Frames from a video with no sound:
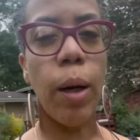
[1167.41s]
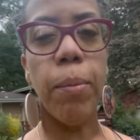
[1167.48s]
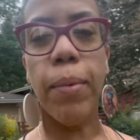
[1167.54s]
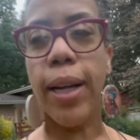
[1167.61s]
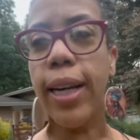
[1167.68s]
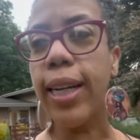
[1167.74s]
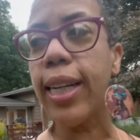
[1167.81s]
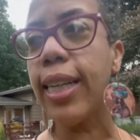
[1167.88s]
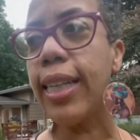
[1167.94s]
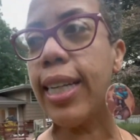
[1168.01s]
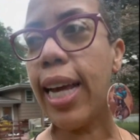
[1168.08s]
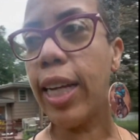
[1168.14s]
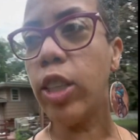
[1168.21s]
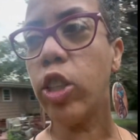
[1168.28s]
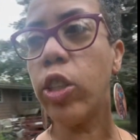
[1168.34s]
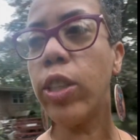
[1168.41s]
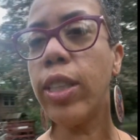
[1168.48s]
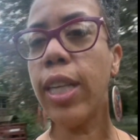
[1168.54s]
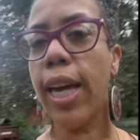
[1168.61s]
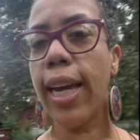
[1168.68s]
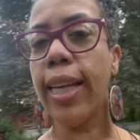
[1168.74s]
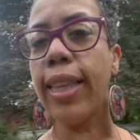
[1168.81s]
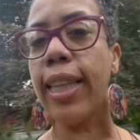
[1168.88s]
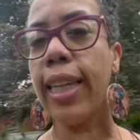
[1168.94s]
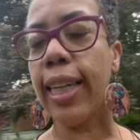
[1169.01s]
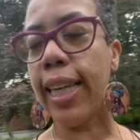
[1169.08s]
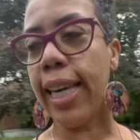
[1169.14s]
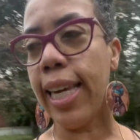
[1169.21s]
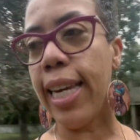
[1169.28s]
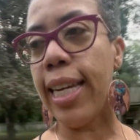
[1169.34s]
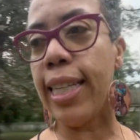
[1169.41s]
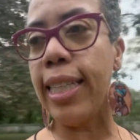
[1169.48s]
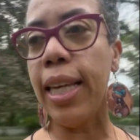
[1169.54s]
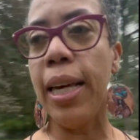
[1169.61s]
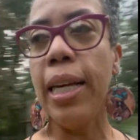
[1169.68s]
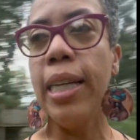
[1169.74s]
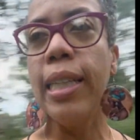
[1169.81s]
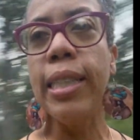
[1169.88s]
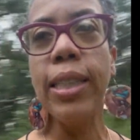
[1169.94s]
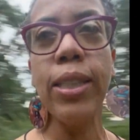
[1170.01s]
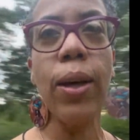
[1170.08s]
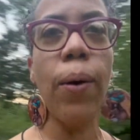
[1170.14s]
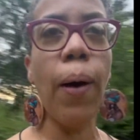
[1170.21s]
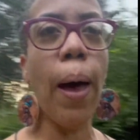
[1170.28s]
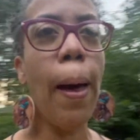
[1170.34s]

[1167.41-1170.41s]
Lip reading: I'm letting nature take the lead. So